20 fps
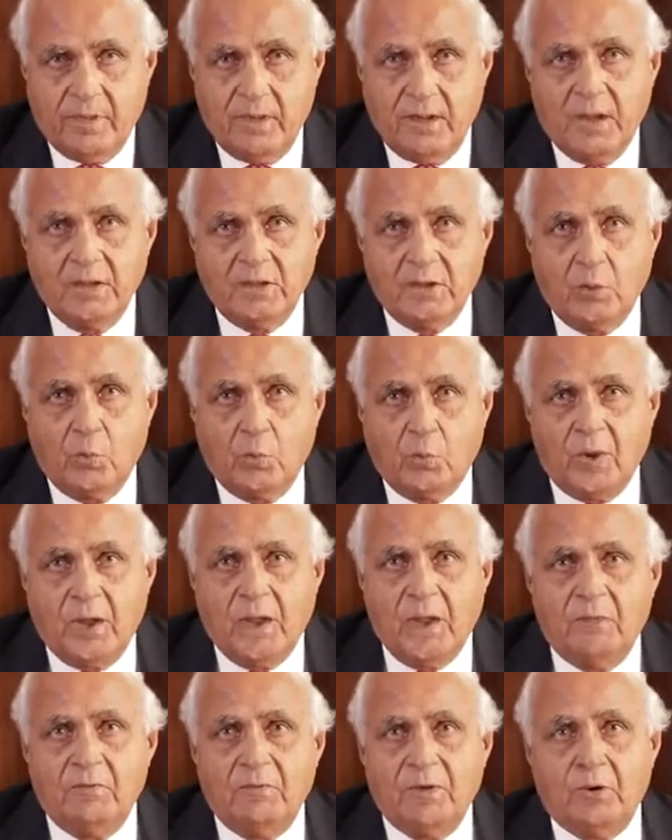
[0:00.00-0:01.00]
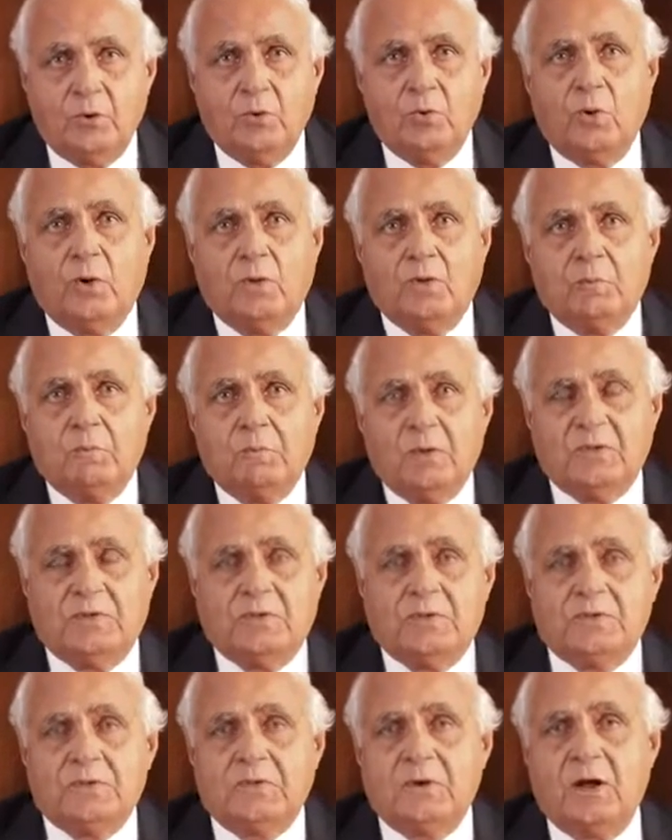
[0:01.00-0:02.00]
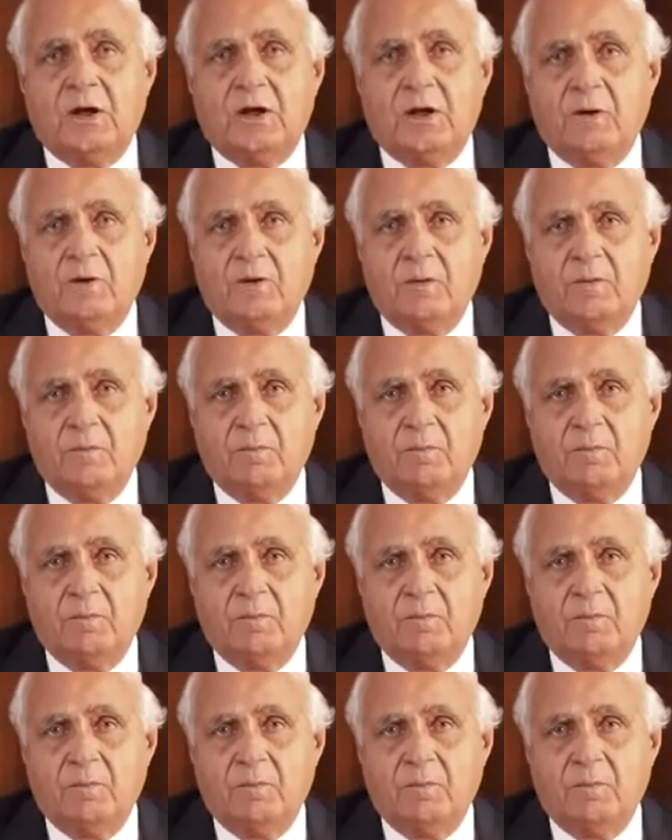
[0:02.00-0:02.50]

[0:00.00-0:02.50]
and the way we do our business now.